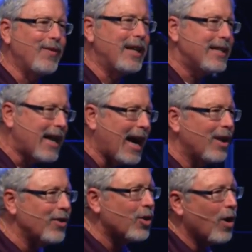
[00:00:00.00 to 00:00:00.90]
that He died
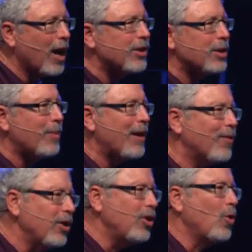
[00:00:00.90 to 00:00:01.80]
on the cross to pay
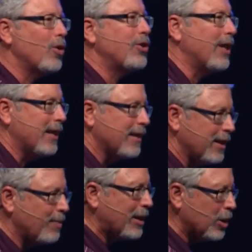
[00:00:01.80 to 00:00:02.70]
for your sins.
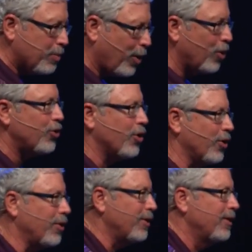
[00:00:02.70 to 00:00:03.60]
Let's make this
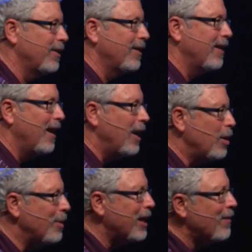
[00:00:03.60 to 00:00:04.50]
personal.
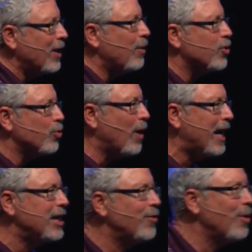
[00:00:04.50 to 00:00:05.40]
You believe that he was raised